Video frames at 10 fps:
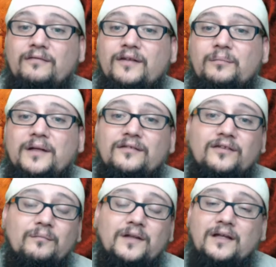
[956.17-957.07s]
puffed up
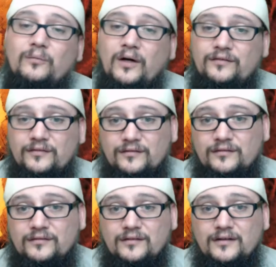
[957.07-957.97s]
into something it
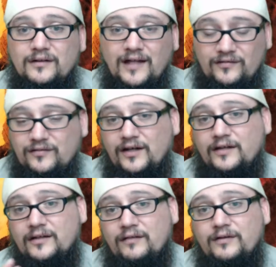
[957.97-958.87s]
wasn't. That's
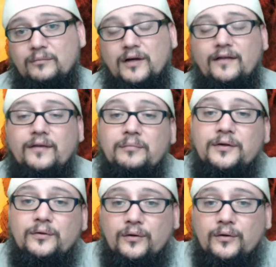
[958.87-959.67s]
the unleavened bread, the